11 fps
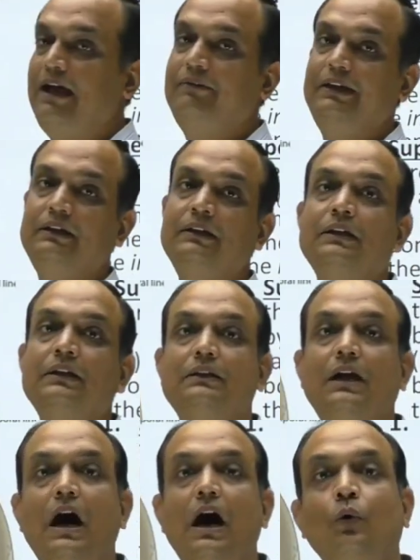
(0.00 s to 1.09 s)
having
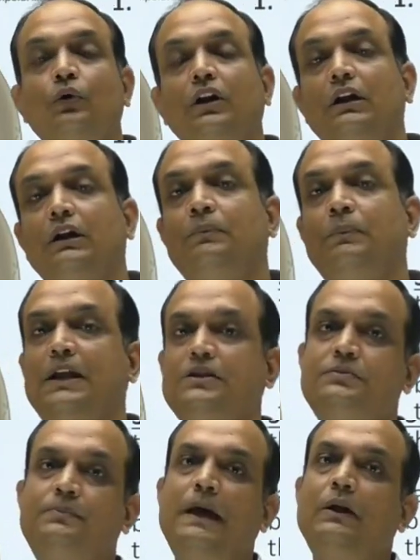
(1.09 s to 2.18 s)
the outerly
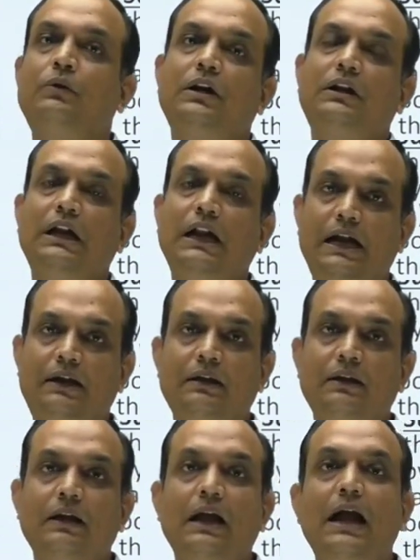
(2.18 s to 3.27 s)
placed parotid gland
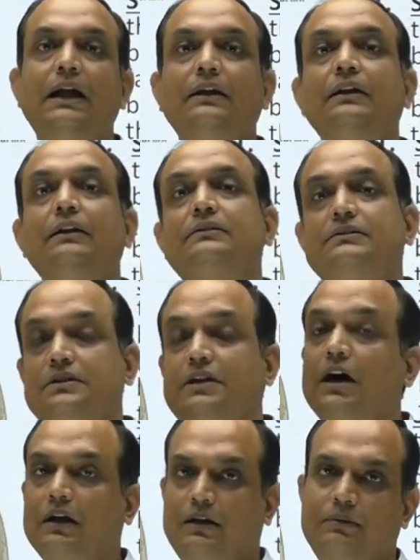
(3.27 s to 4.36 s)
and its
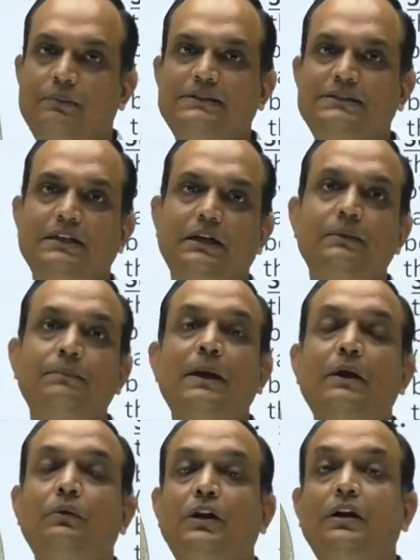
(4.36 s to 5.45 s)
duct basically
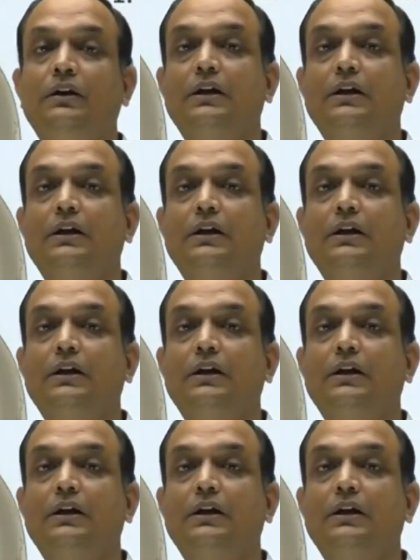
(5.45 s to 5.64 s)
parotid